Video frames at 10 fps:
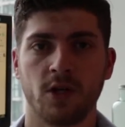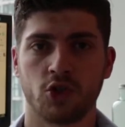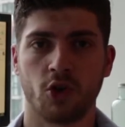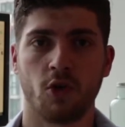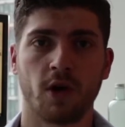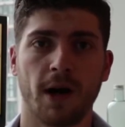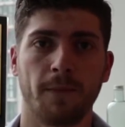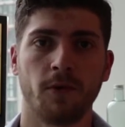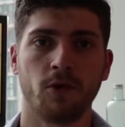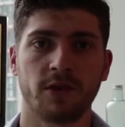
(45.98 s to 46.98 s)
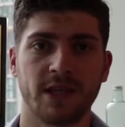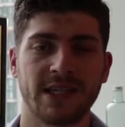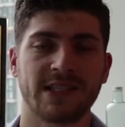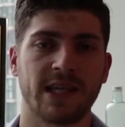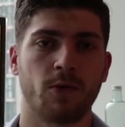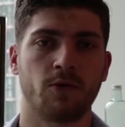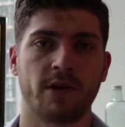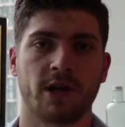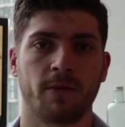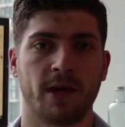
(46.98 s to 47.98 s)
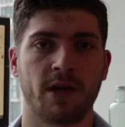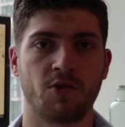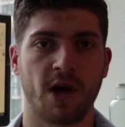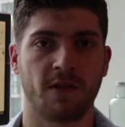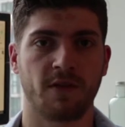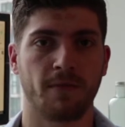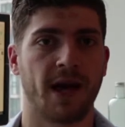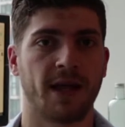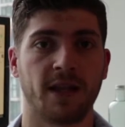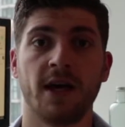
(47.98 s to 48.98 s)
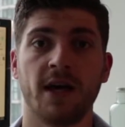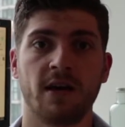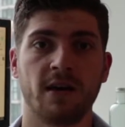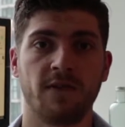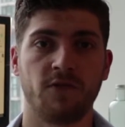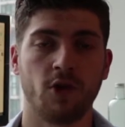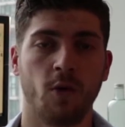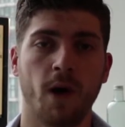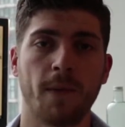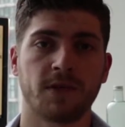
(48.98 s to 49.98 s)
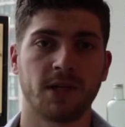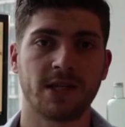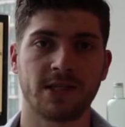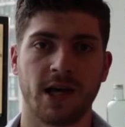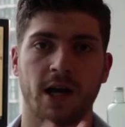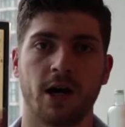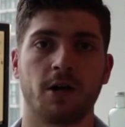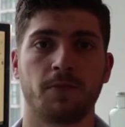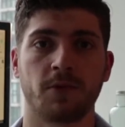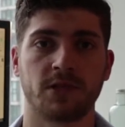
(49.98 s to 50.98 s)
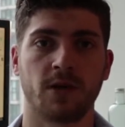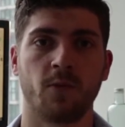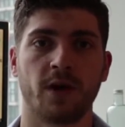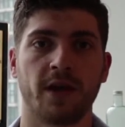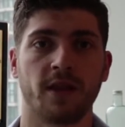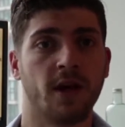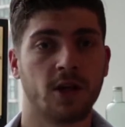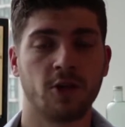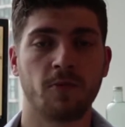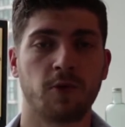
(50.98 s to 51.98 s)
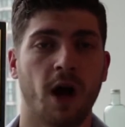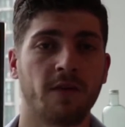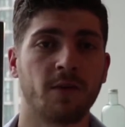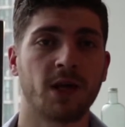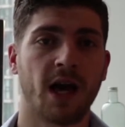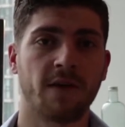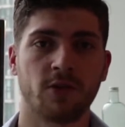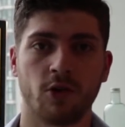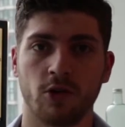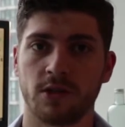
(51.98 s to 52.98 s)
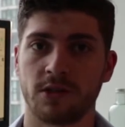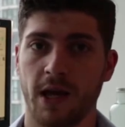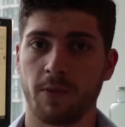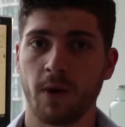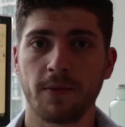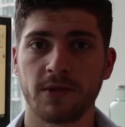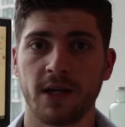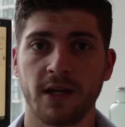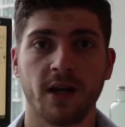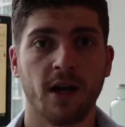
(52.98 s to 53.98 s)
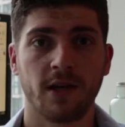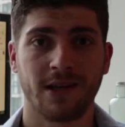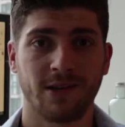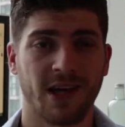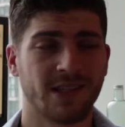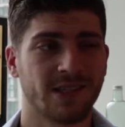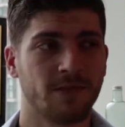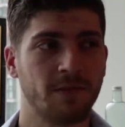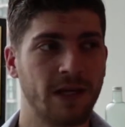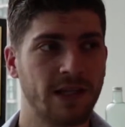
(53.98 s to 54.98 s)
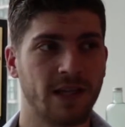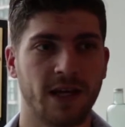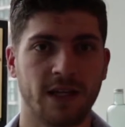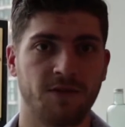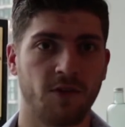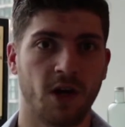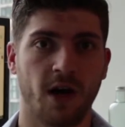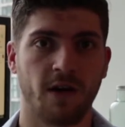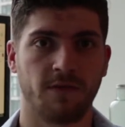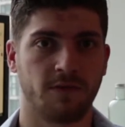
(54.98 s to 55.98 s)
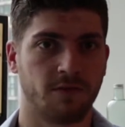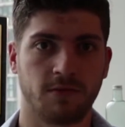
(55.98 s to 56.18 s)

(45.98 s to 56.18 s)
So a couple of things that I would recommend right off the bat. If your website is not 100% width, you probably have an older type website. Now that doesn't mean that if you have